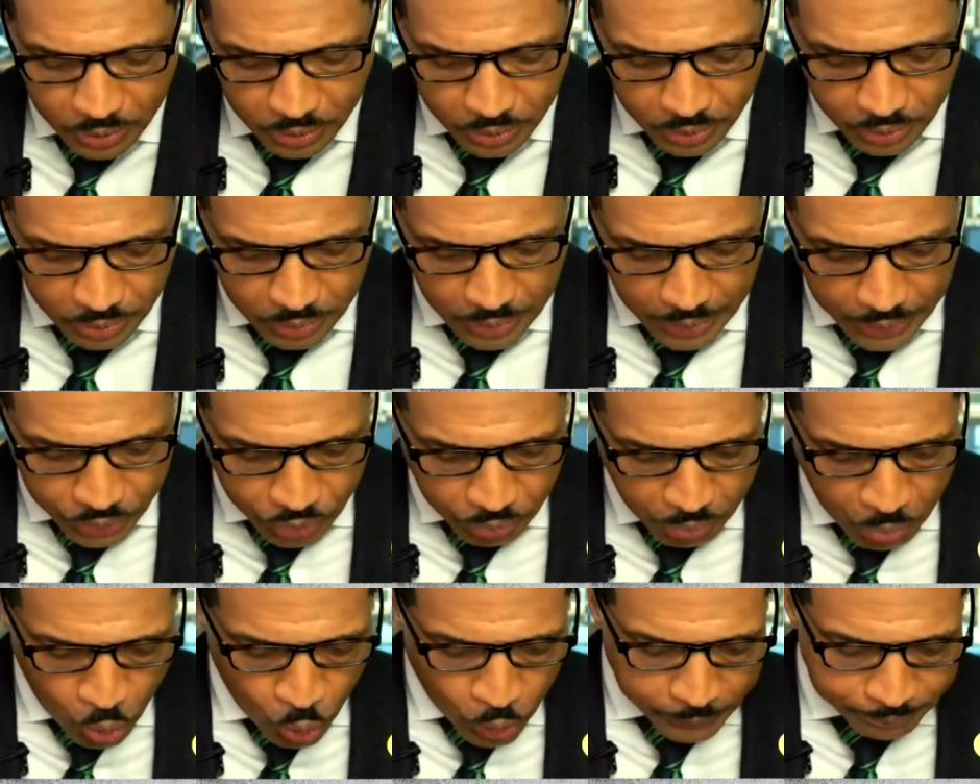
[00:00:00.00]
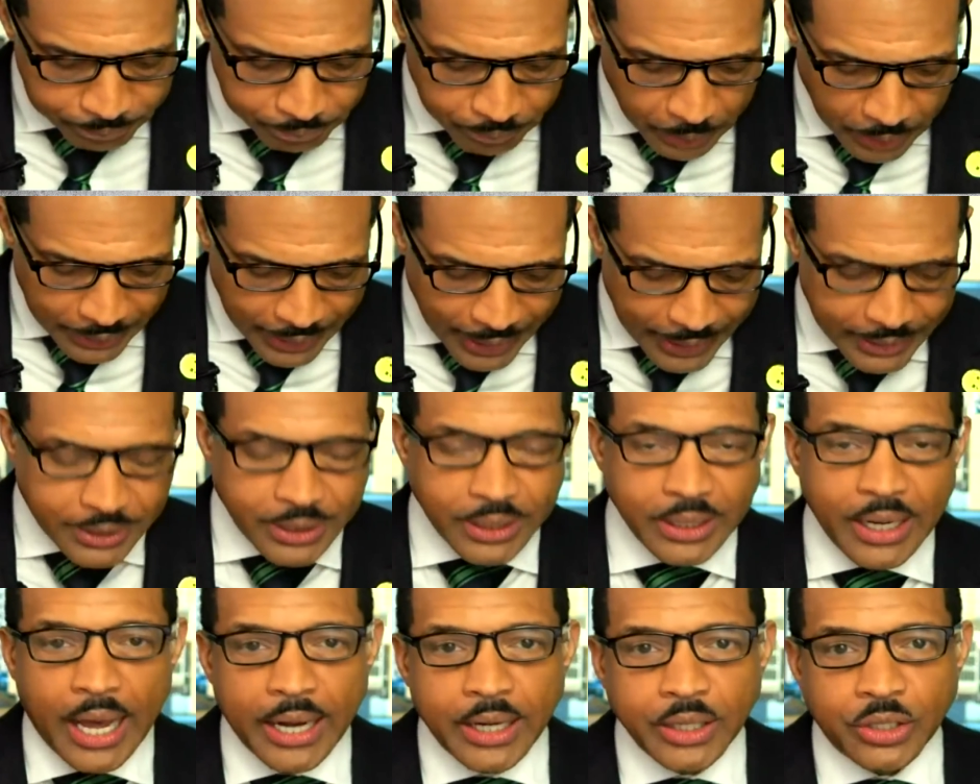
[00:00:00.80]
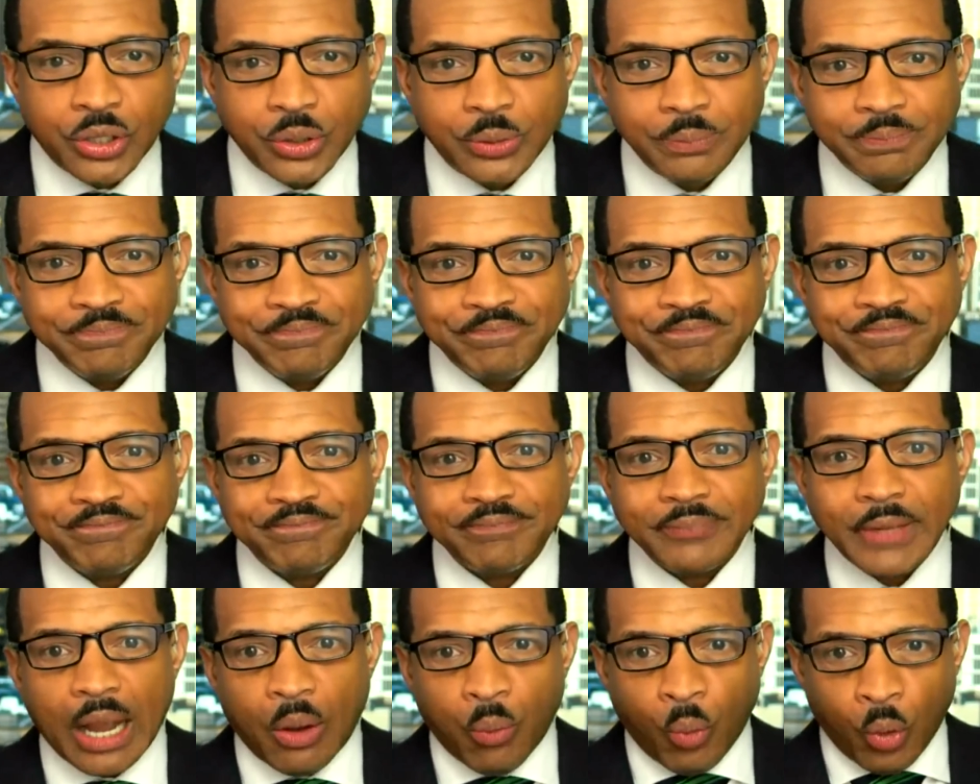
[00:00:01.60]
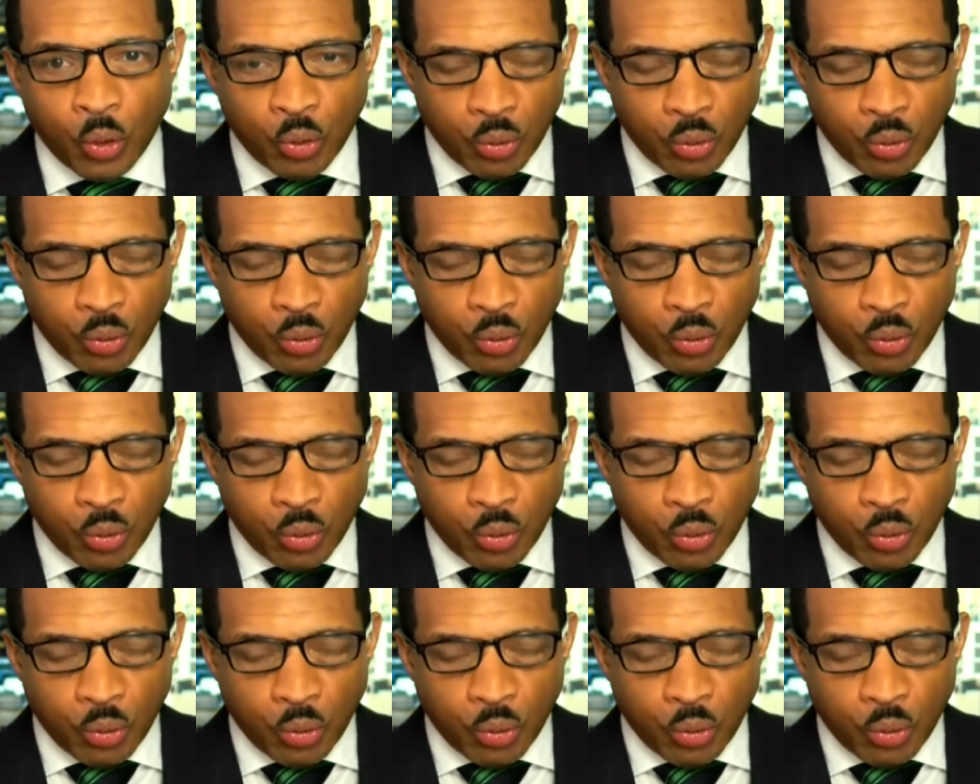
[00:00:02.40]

There's more. By 1992, I want to